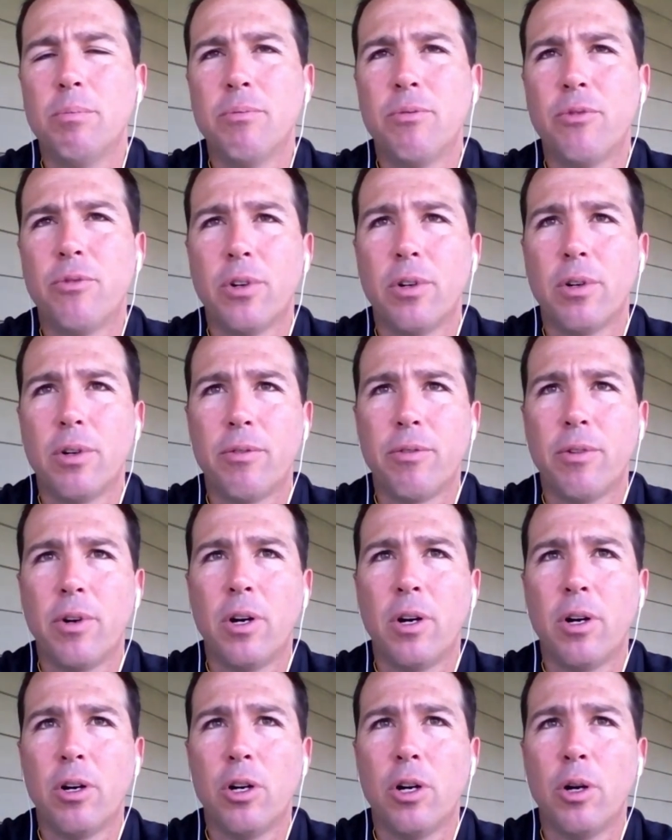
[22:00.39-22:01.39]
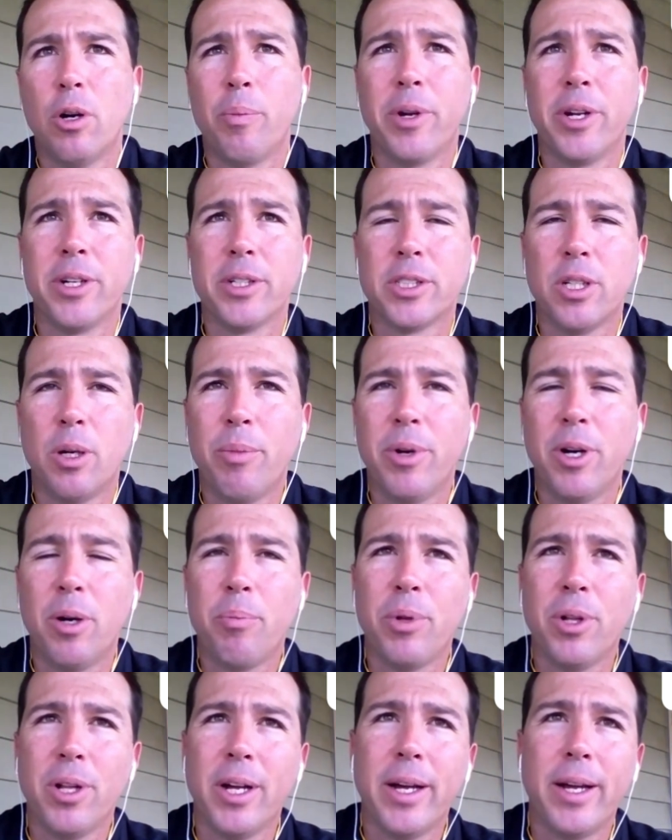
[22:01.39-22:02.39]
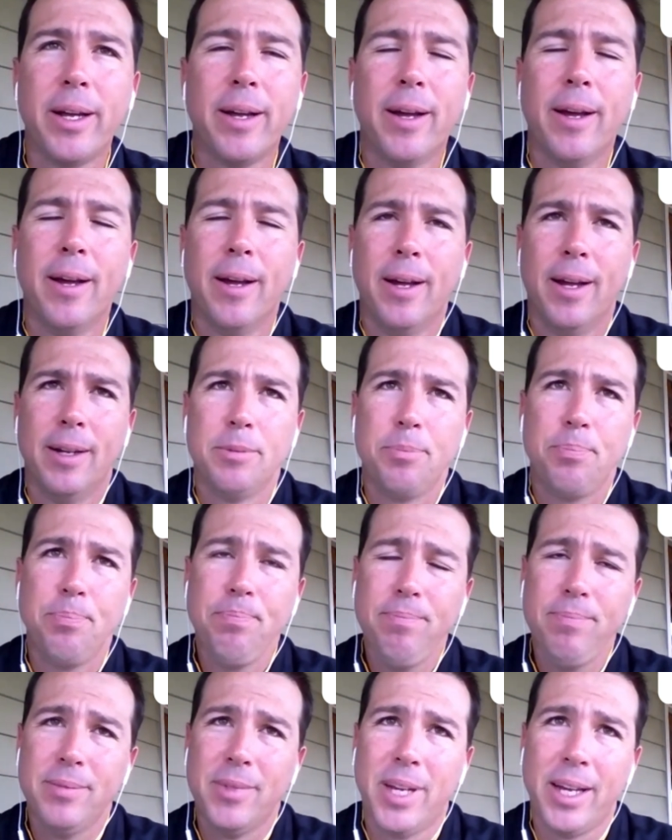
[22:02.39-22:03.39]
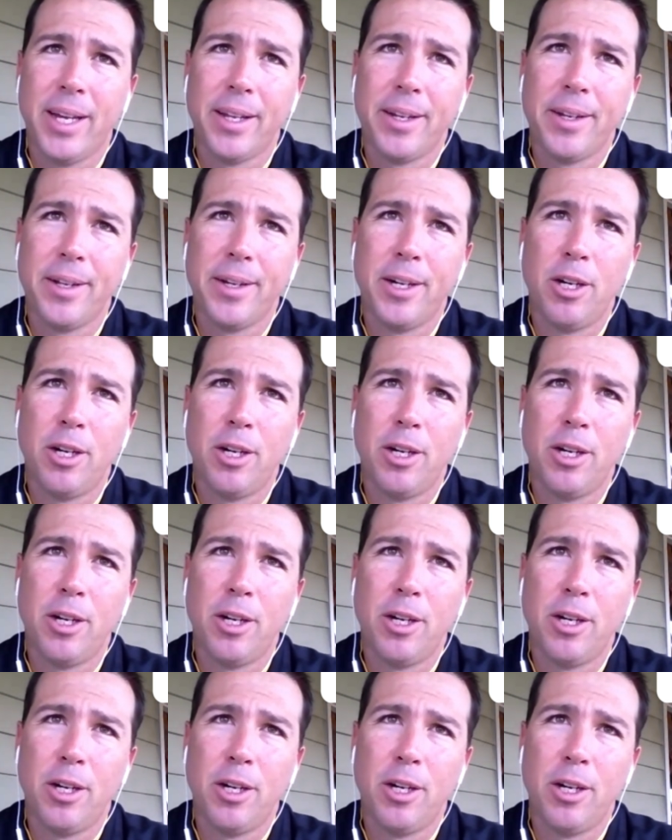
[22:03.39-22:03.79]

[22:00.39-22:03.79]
for our opening Sun Belt play. And,